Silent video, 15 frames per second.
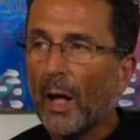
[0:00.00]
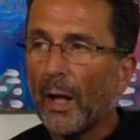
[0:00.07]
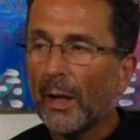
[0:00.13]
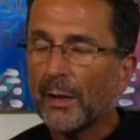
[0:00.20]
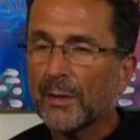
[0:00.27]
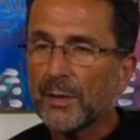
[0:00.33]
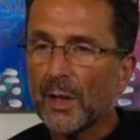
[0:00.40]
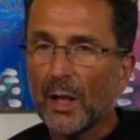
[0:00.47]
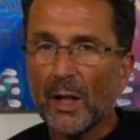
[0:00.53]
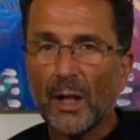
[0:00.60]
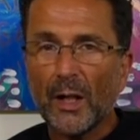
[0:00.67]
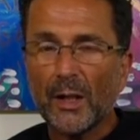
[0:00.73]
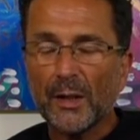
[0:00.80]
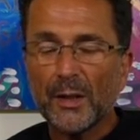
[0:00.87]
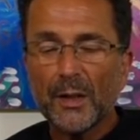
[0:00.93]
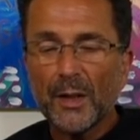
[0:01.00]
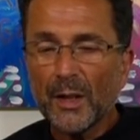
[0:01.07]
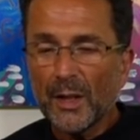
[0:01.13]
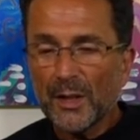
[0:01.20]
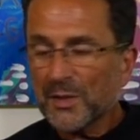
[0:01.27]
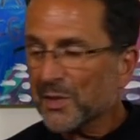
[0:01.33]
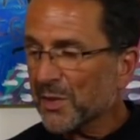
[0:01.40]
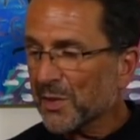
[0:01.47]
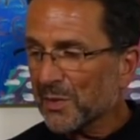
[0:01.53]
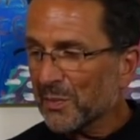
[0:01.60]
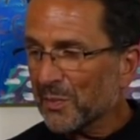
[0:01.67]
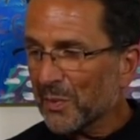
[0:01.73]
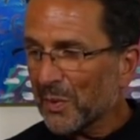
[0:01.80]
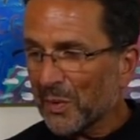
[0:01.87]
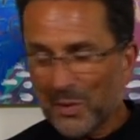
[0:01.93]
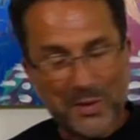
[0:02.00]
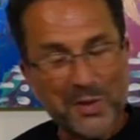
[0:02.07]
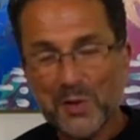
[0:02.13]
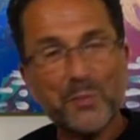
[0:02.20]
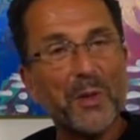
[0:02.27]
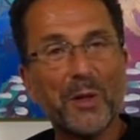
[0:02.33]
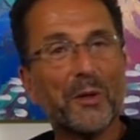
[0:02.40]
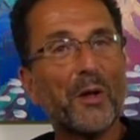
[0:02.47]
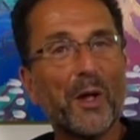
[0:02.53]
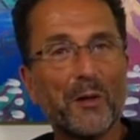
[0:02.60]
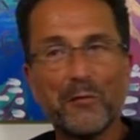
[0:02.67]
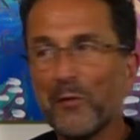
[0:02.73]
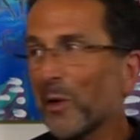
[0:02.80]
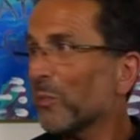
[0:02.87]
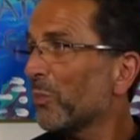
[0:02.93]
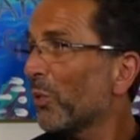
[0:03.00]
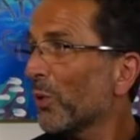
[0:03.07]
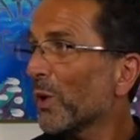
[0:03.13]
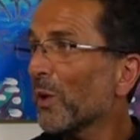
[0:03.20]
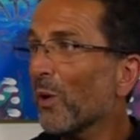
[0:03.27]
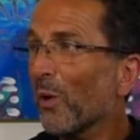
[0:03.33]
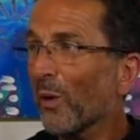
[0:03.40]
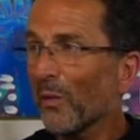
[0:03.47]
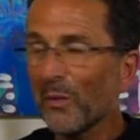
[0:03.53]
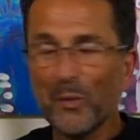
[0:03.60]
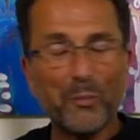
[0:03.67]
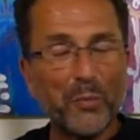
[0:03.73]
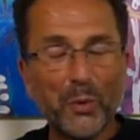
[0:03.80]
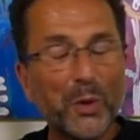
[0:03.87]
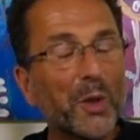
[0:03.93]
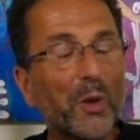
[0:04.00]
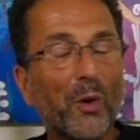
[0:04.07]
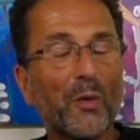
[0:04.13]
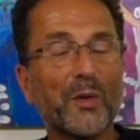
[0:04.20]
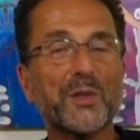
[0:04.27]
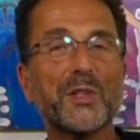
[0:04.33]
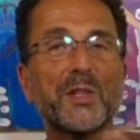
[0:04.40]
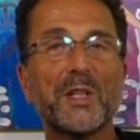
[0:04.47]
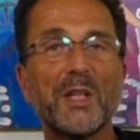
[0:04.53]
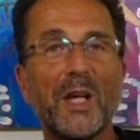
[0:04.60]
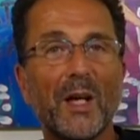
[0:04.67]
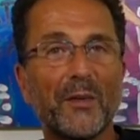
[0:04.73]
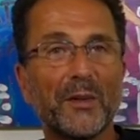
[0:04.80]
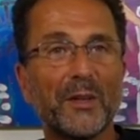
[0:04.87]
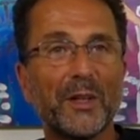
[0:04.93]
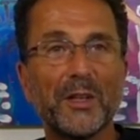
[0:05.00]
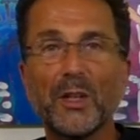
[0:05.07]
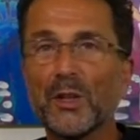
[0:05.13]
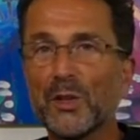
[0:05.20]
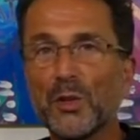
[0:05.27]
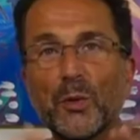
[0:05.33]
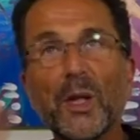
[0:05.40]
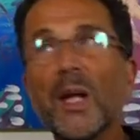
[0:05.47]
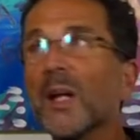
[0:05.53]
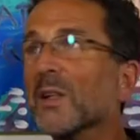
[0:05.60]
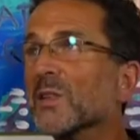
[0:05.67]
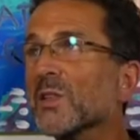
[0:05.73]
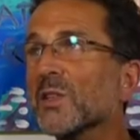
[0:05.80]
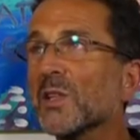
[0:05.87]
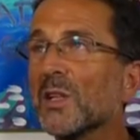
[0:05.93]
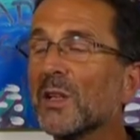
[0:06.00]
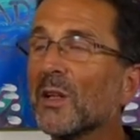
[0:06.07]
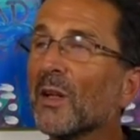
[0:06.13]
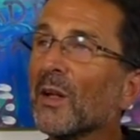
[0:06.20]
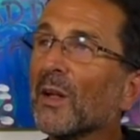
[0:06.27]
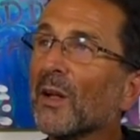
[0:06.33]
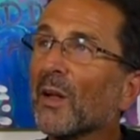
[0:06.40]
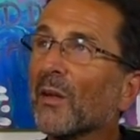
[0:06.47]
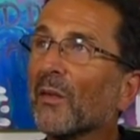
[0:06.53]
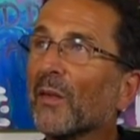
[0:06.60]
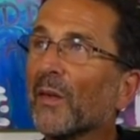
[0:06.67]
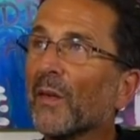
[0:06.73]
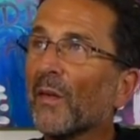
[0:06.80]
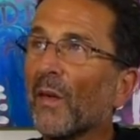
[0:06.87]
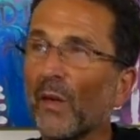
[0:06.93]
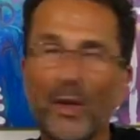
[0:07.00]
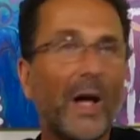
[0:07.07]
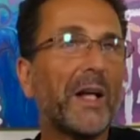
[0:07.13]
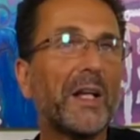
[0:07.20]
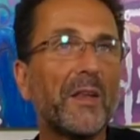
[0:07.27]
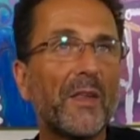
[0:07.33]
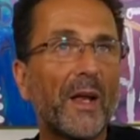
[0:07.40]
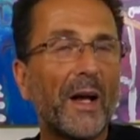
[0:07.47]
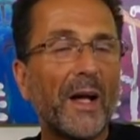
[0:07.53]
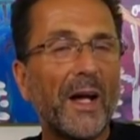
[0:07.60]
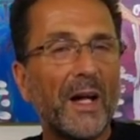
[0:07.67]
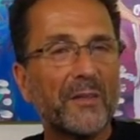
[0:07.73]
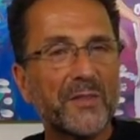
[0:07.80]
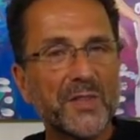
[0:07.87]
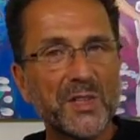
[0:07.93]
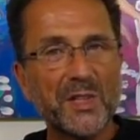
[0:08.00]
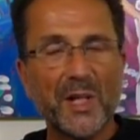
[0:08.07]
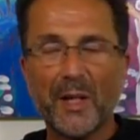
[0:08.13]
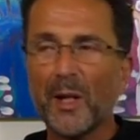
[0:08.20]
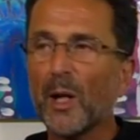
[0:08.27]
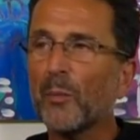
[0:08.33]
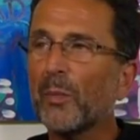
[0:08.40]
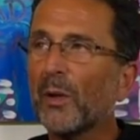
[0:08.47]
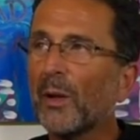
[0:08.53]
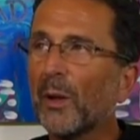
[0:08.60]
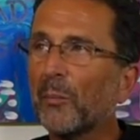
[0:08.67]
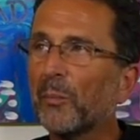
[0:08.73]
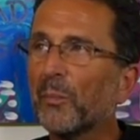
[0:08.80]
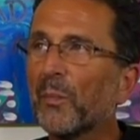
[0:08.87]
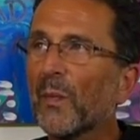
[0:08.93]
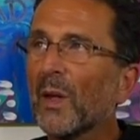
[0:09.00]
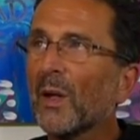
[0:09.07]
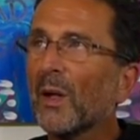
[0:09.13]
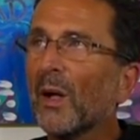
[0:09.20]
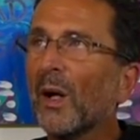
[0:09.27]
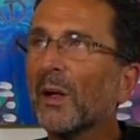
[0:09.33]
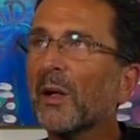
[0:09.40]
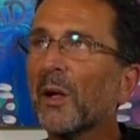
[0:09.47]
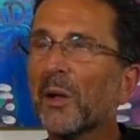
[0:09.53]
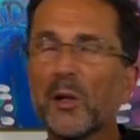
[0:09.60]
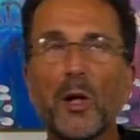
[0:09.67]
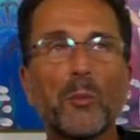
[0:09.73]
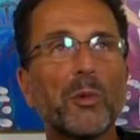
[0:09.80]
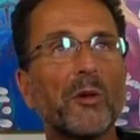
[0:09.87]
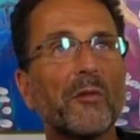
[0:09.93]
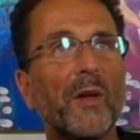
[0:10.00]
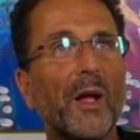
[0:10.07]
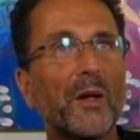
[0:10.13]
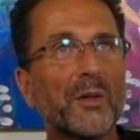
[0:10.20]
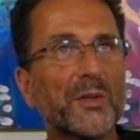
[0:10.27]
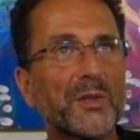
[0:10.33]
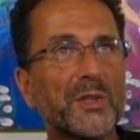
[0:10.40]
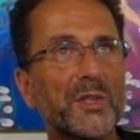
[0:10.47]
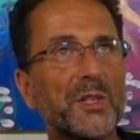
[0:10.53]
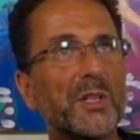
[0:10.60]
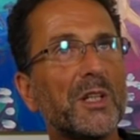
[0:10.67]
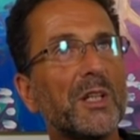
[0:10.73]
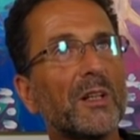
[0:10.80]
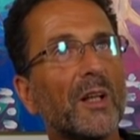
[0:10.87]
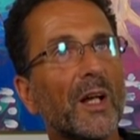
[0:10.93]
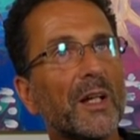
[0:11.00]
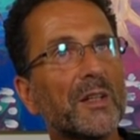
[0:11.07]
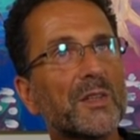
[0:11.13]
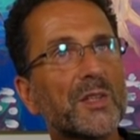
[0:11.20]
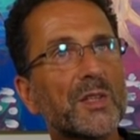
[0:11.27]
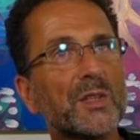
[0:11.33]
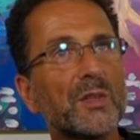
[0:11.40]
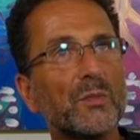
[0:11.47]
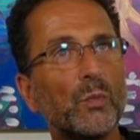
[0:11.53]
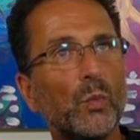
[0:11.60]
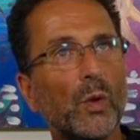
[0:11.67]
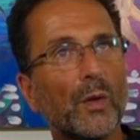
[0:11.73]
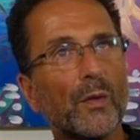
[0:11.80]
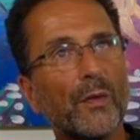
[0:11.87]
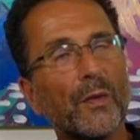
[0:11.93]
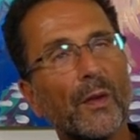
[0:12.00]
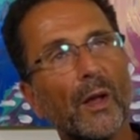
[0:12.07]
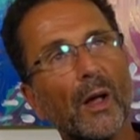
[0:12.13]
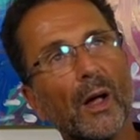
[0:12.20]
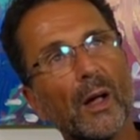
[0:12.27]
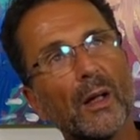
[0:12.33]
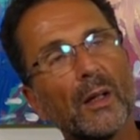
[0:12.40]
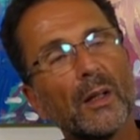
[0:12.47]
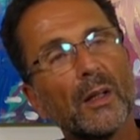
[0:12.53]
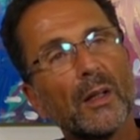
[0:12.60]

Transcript: and uh, it's this has been a lot of fun putting all putting all this together. Like you can't see the, the lighting that I have set up. Um, I got a couple of LCD lights with. Uh,